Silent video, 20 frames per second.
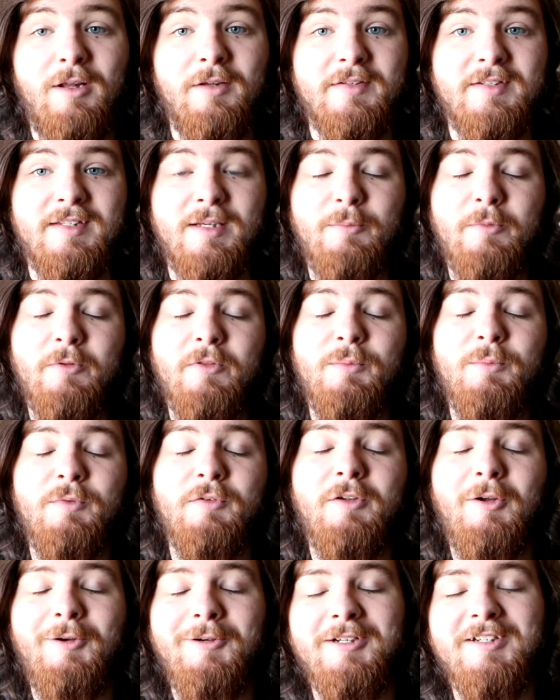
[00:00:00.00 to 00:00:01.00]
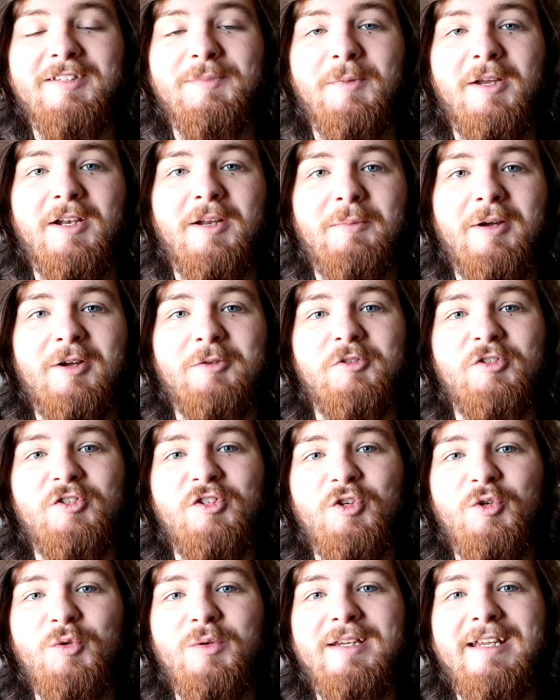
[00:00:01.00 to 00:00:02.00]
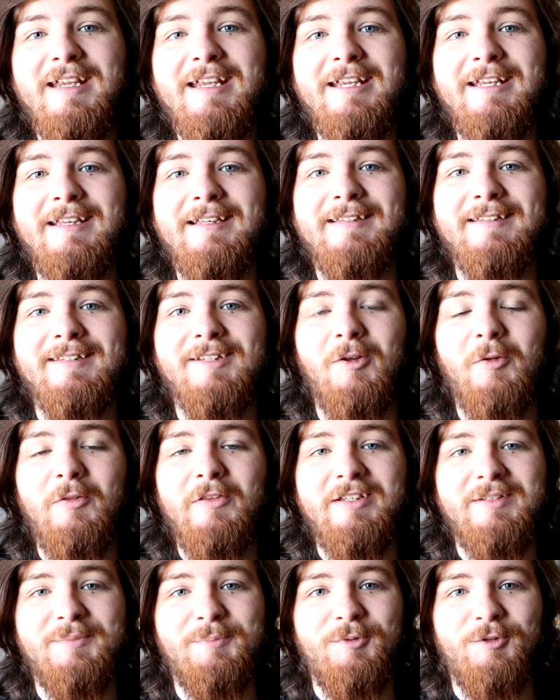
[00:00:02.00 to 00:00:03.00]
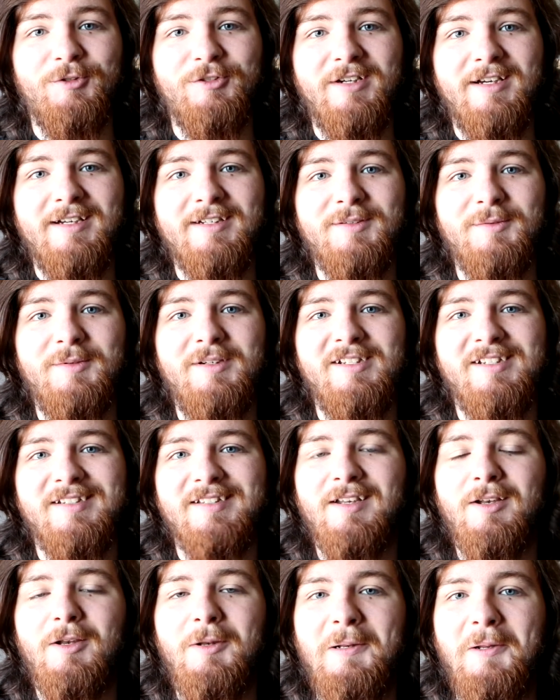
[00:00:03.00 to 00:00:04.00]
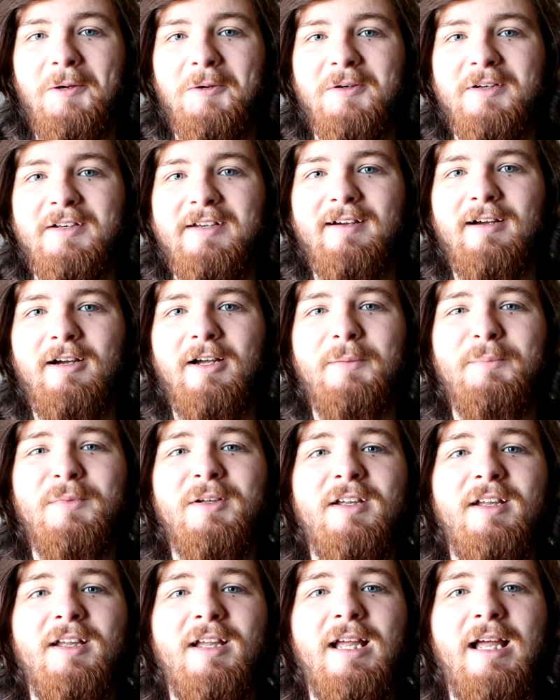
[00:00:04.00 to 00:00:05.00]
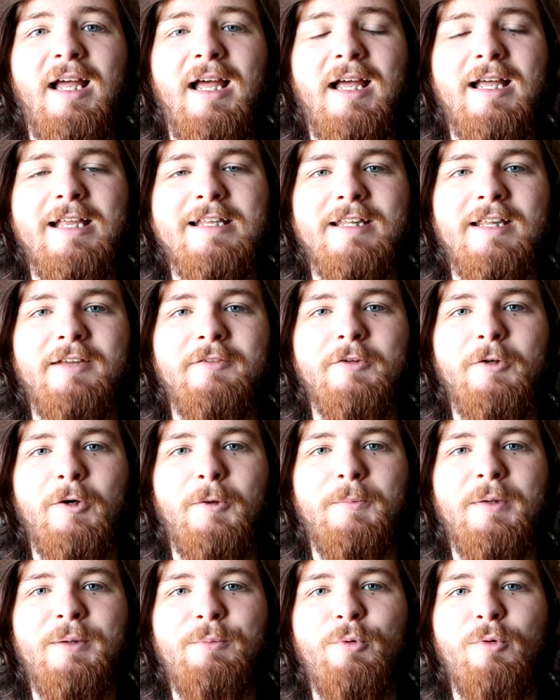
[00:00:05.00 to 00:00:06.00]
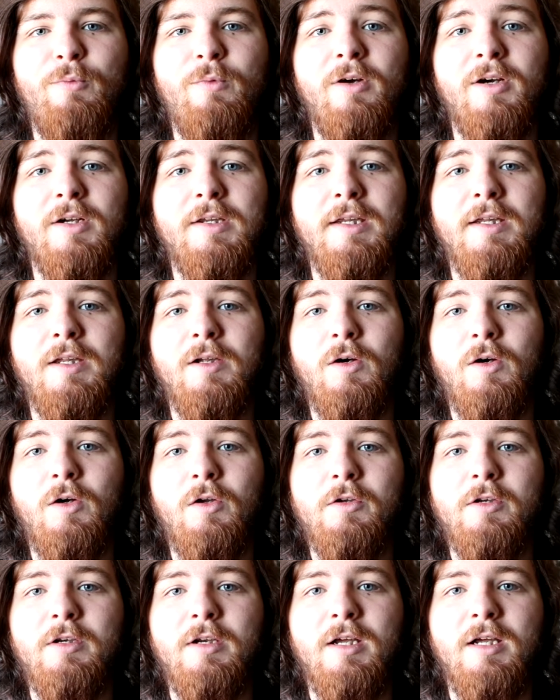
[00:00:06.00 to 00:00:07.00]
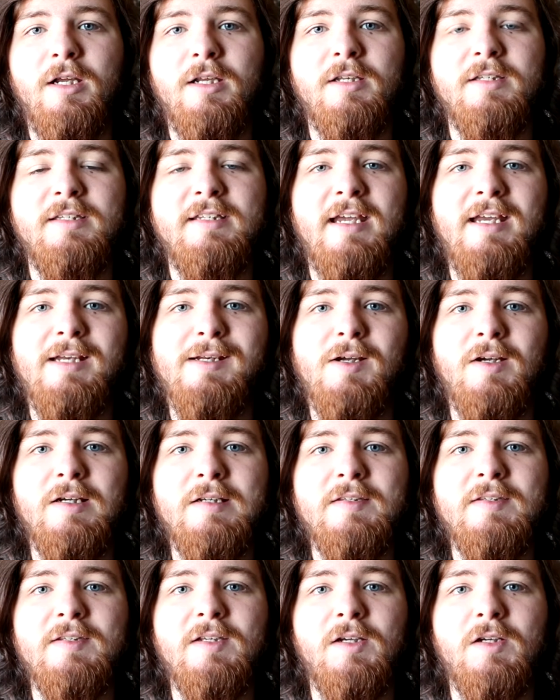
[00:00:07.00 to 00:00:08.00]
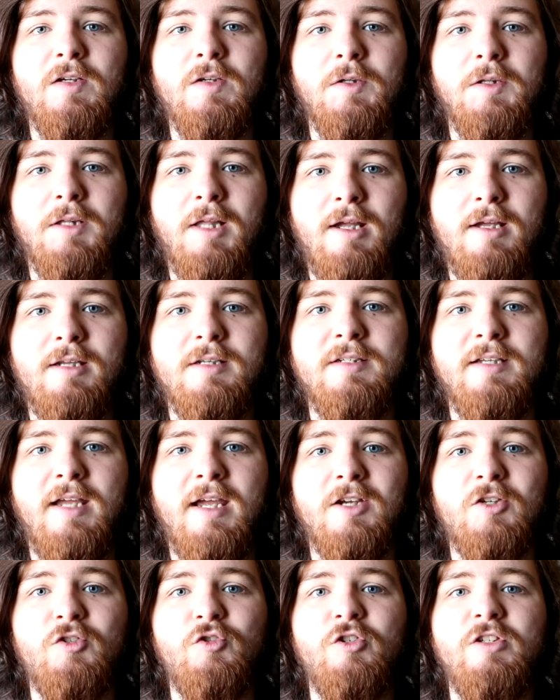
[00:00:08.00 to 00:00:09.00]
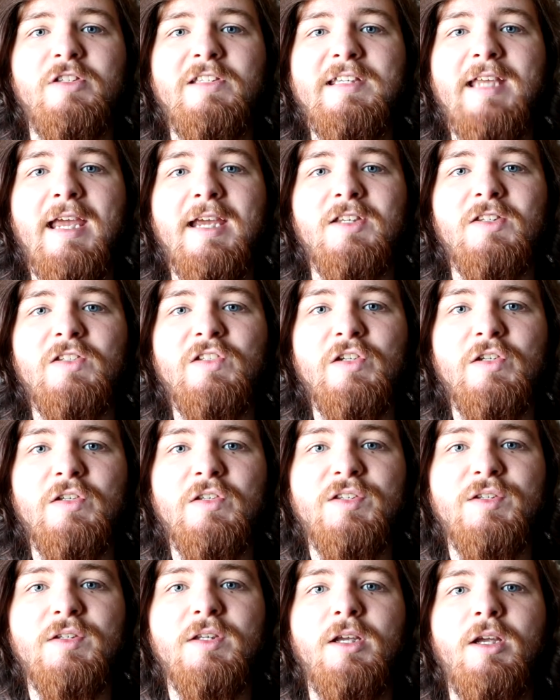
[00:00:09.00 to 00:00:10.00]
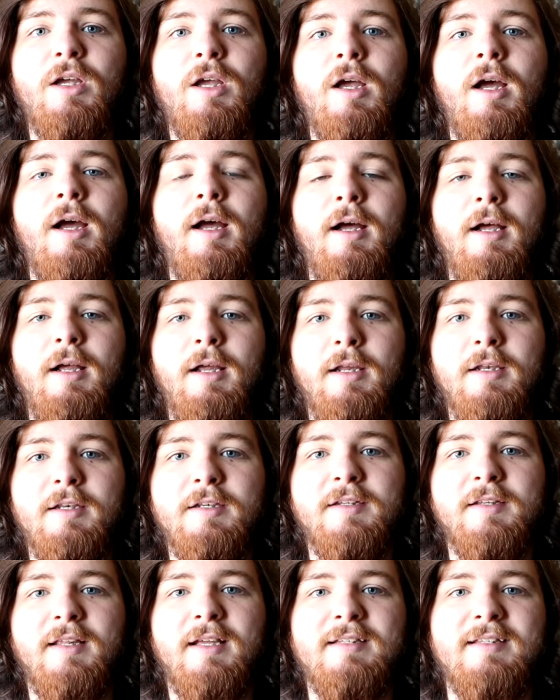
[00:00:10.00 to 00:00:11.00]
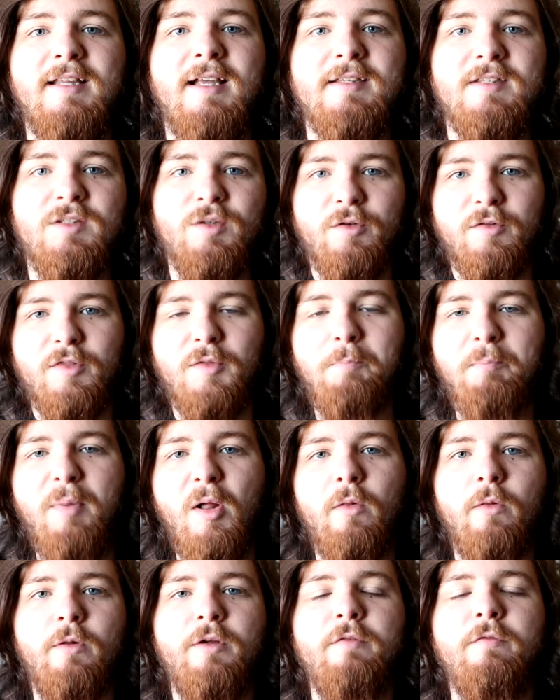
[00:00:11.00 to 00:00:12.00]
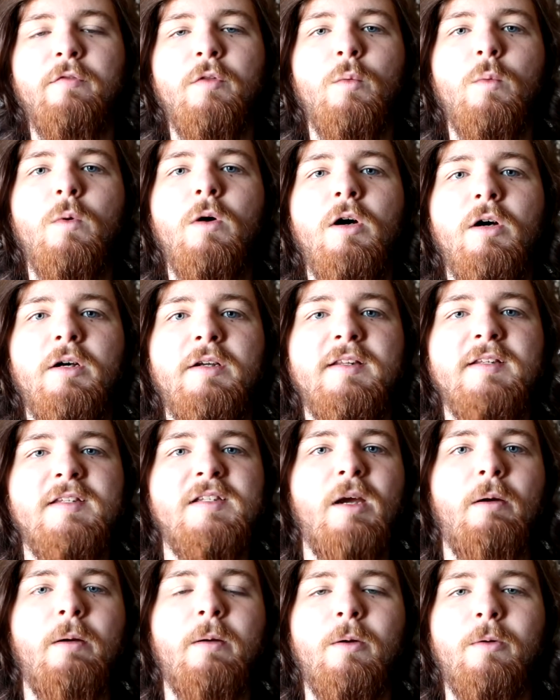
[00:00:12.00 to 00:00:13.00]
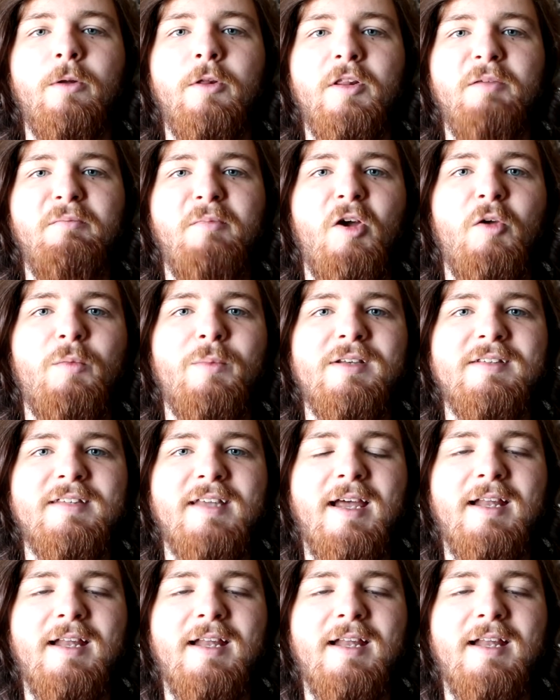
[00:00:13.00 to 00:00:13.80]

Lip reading: Some of them have currently spent about 2 years on this project, which is a long time, and they've got people working on day-night cycle and extra textures, and that's sort of the bulk of the work that's going on at the moment.